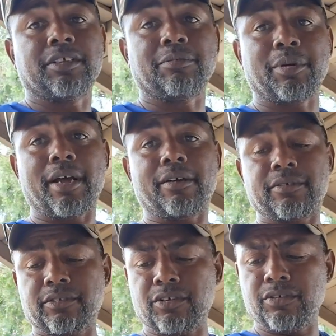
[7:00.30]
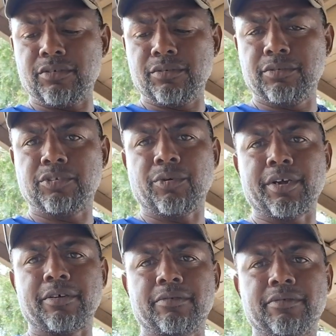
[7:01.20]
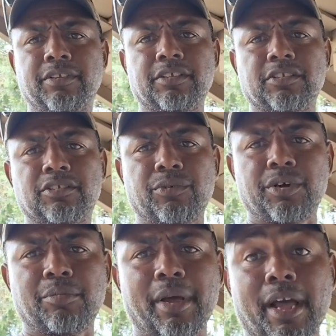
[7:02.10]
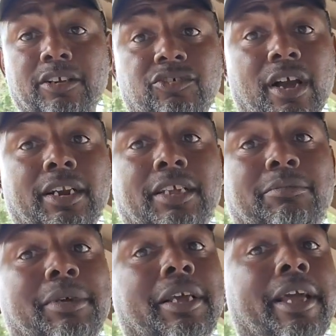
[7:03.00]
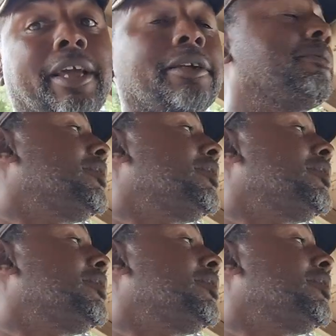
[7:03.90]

10 pound. No, 12. This is 12 pound trilene big game